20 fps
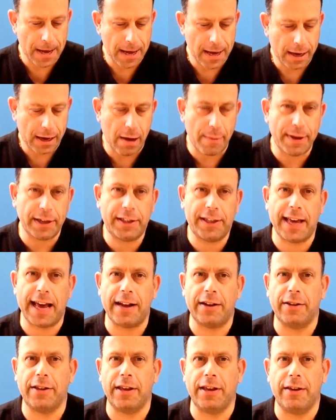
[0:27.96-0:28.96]
Coming to the
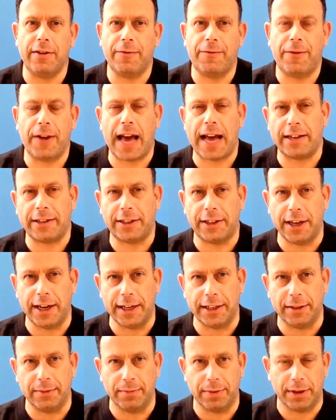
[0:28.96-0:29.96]
end of the flat
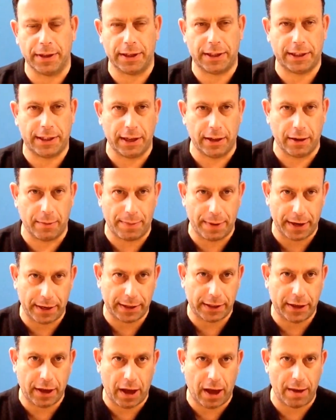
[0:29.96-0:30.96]
season, but still a bit
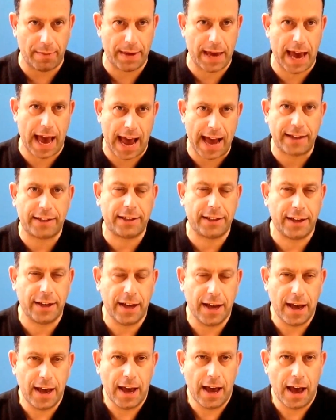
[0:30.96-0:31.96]
of time yet
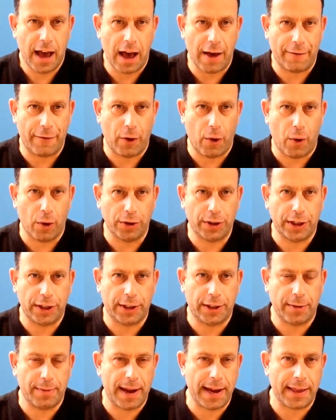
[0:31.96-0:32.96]
for horses
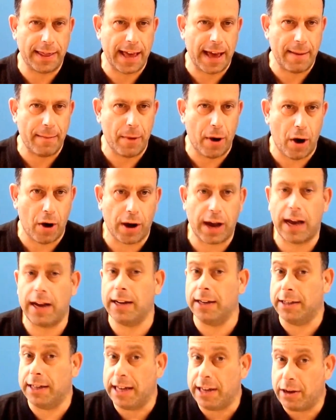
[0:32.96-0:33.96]
to make their mark, and
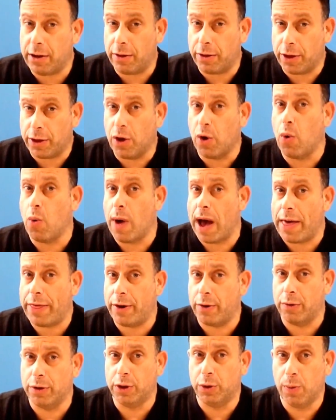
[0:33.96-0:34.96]
indeed on the
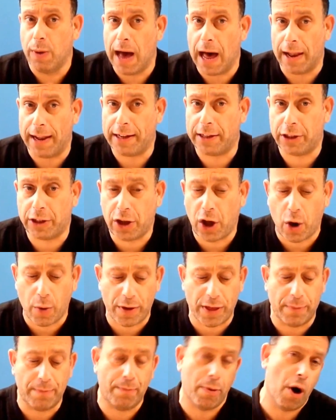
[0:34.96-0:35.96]
all-weather as well. Let's start
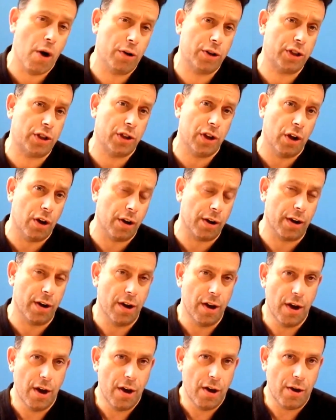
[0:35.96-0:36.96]
with Bogsnog,
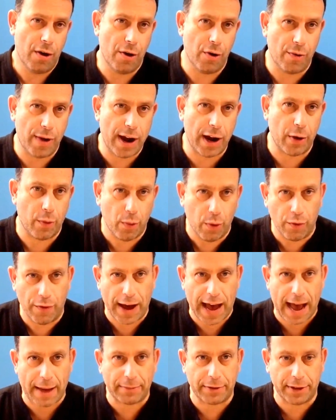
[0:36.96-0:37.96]
who ran at
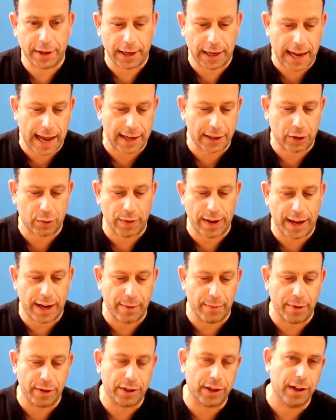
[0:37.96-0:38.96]
Wolverhampton last week
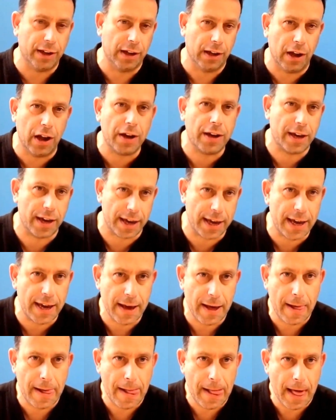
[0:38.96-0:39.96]
and was unlucky
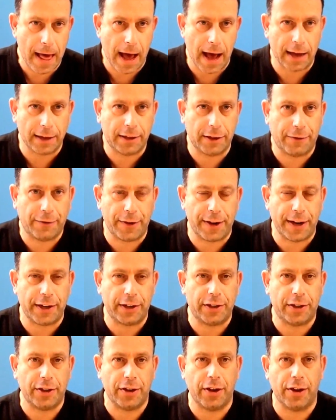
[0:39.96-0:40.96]
to
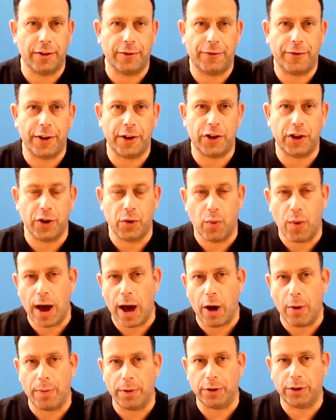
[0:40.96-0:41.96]
finish third, finishing
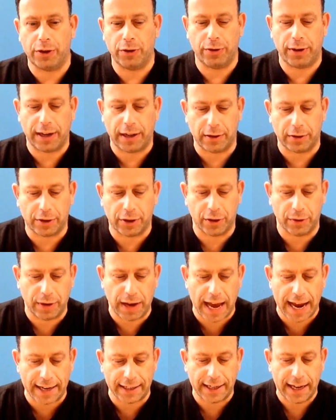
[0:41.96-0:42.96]
well but too little too
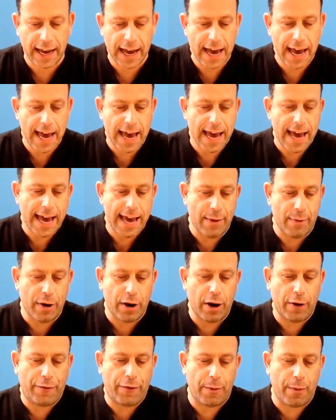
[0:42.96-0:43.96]
late. He went
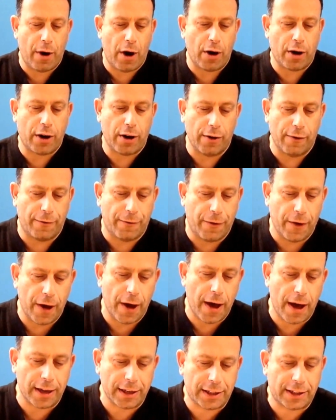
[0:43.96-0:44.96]
off a mark
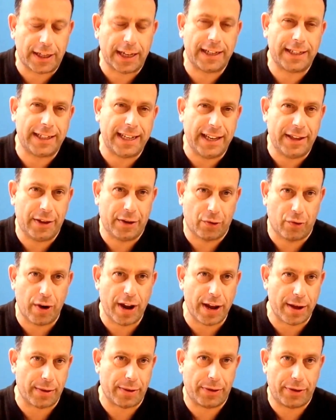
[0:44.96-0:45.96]
of
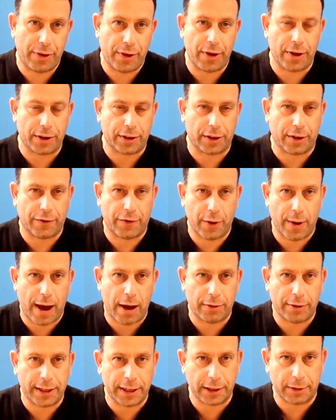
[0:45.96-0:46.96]
63 at first, a few
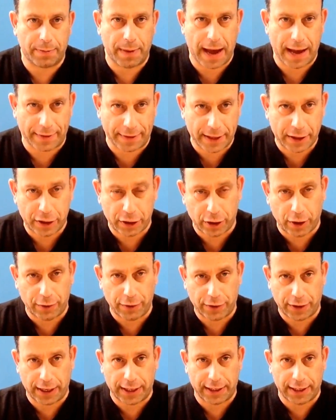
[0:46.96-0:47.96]
outings back. This is off
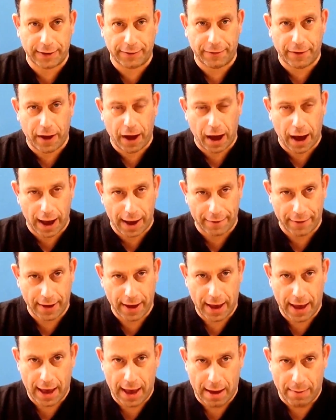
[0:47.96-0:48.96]
65,
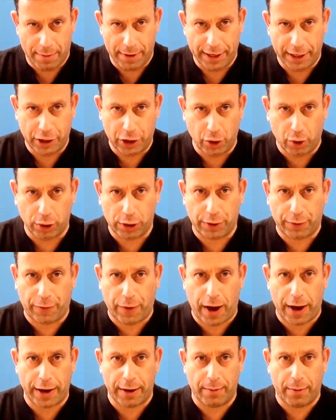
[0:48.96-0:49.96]
but he's sure to
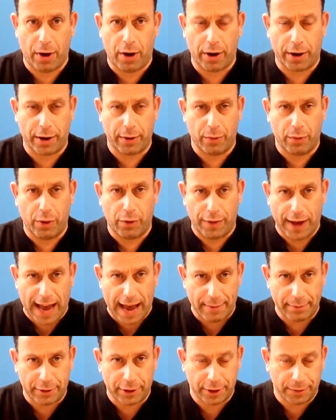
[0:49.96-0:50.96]
find a mark at
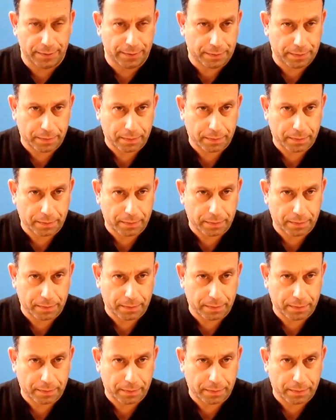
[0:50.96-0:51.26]
Wolverhampton